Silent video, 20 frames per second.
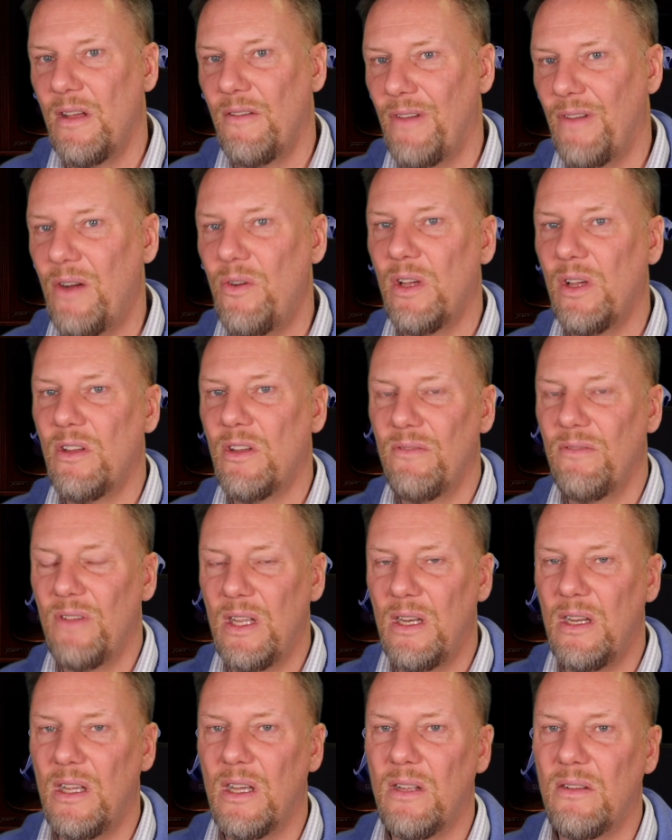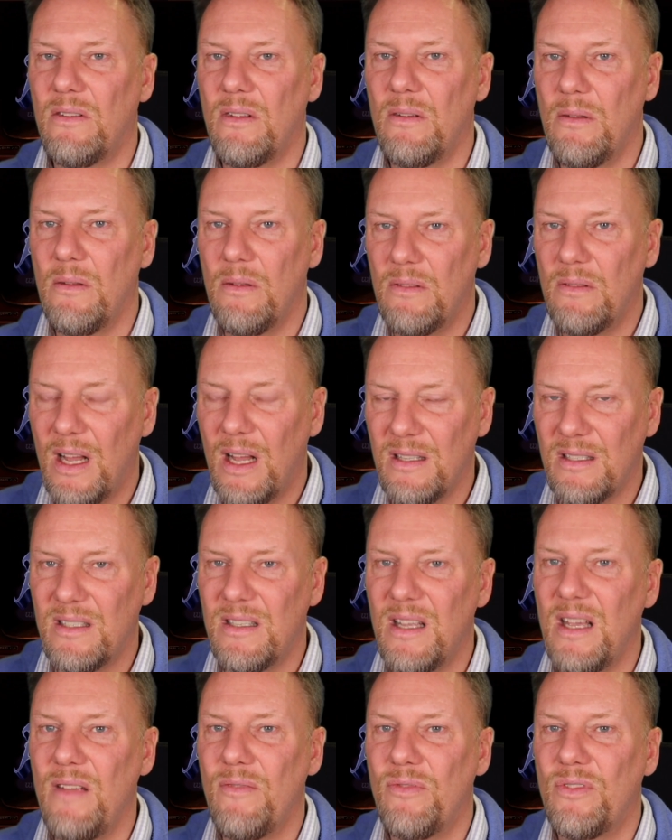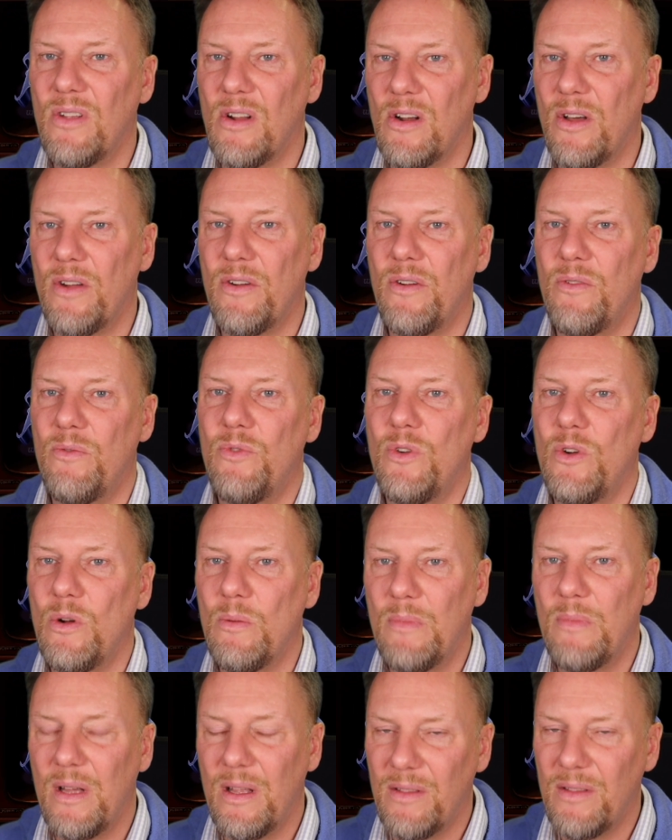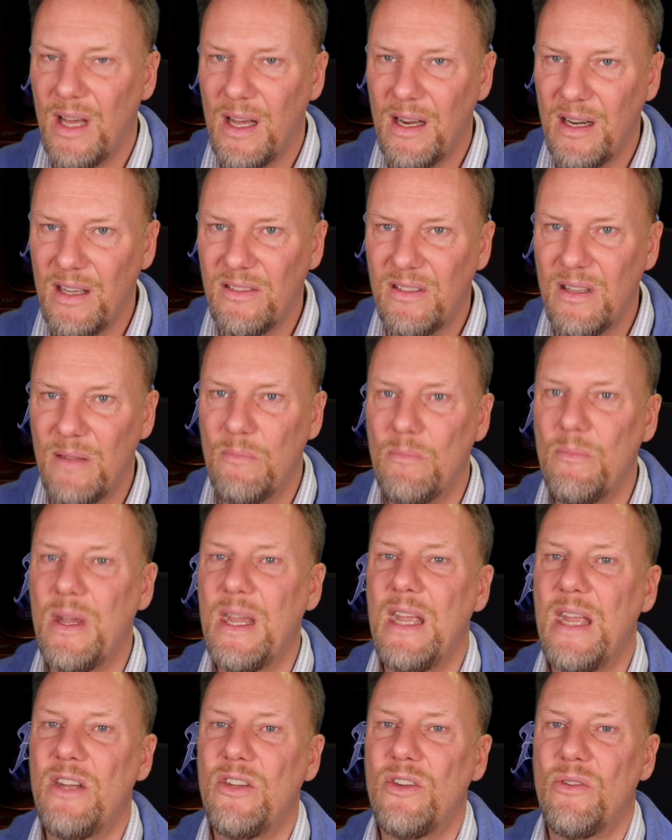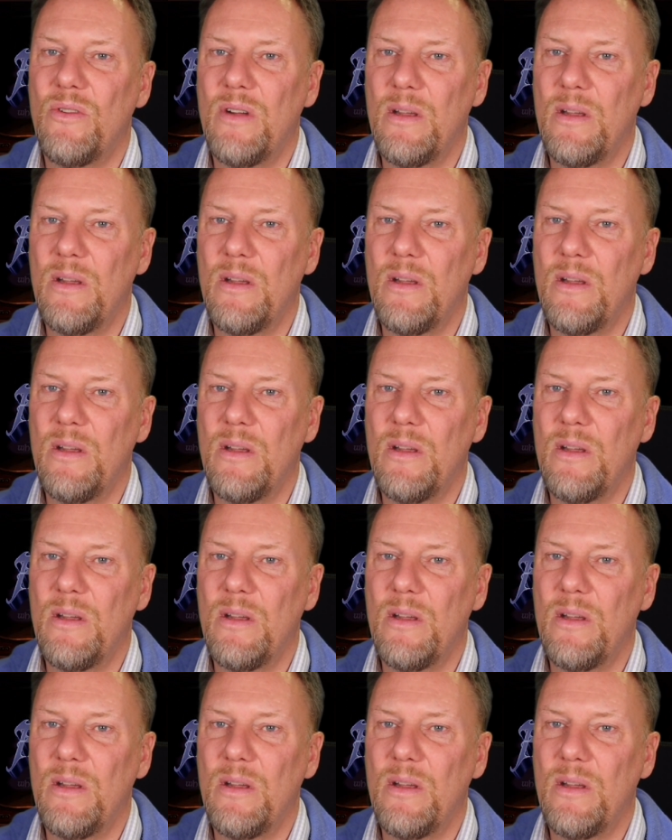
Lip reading: Very convenient. That saves a lot of room, and that is the major